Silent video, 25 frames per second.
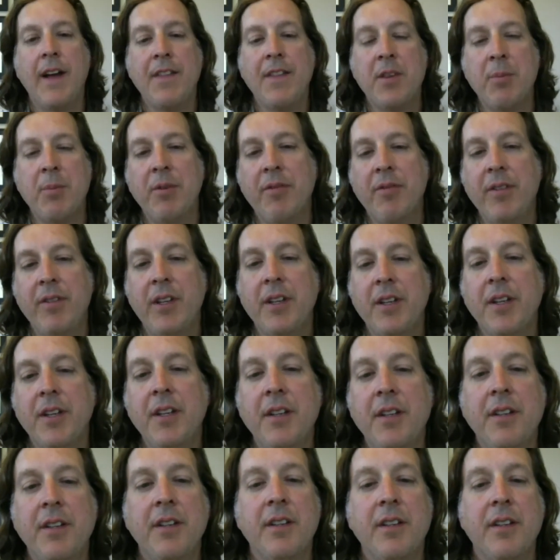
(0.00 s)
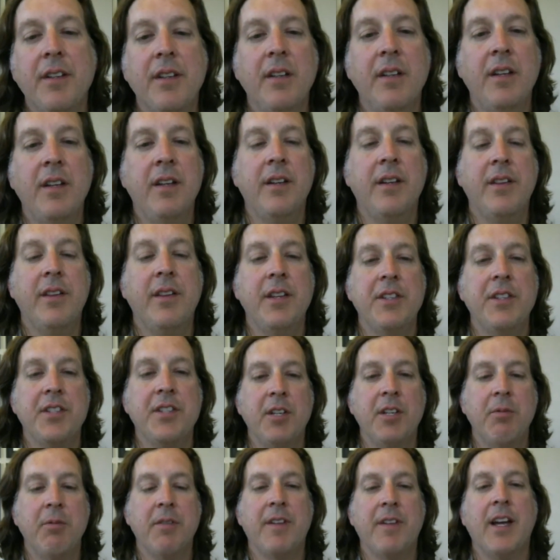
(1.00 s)
at the Pavilion this
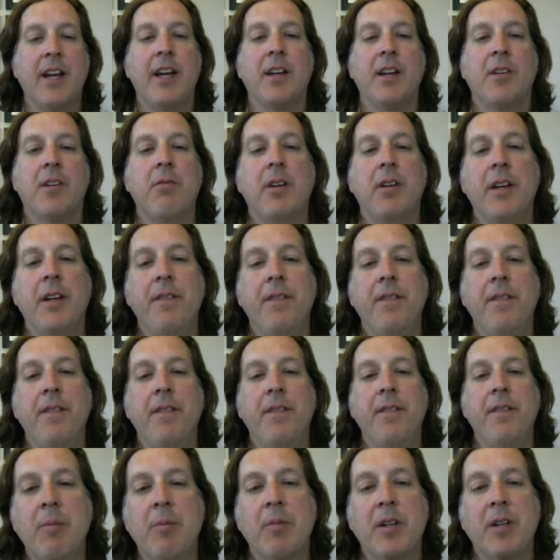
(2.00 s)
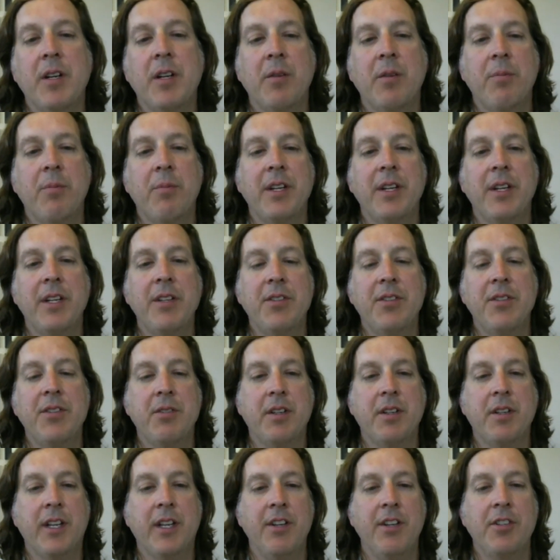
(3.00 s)
year we've got quite a few member
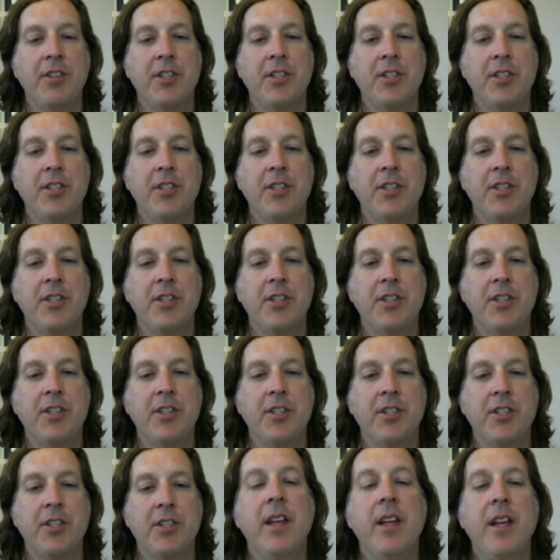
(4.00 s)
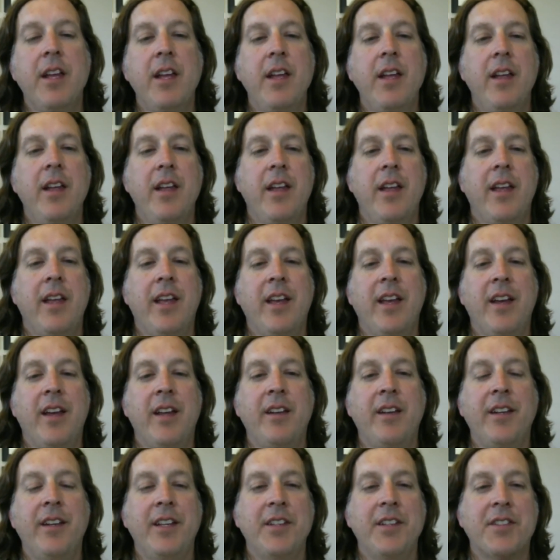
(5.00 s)
companies who are again showing off, and
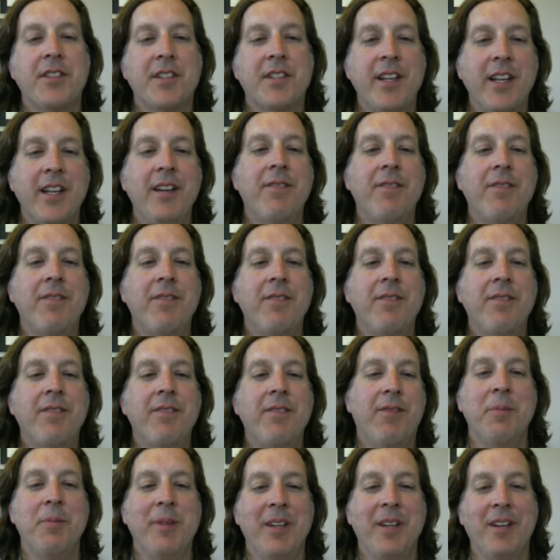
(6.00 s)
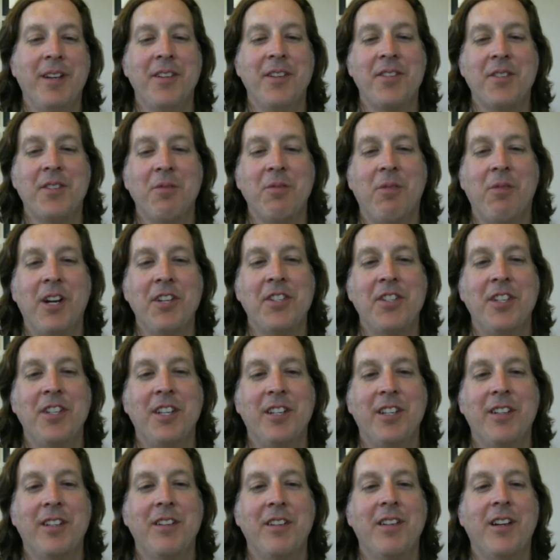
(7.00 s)
it's kind of fun, to be
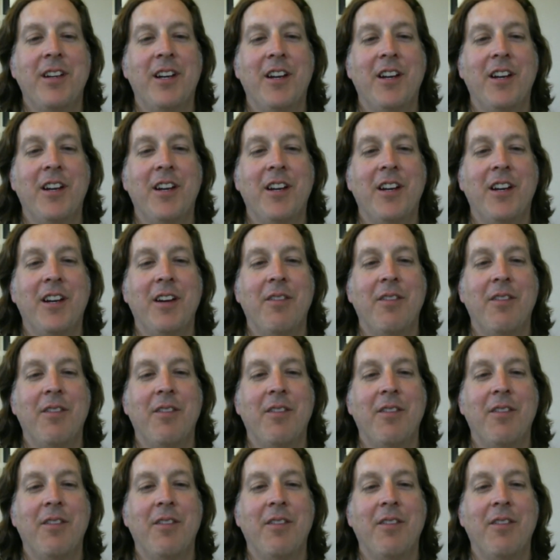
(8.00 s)
honest, to watch it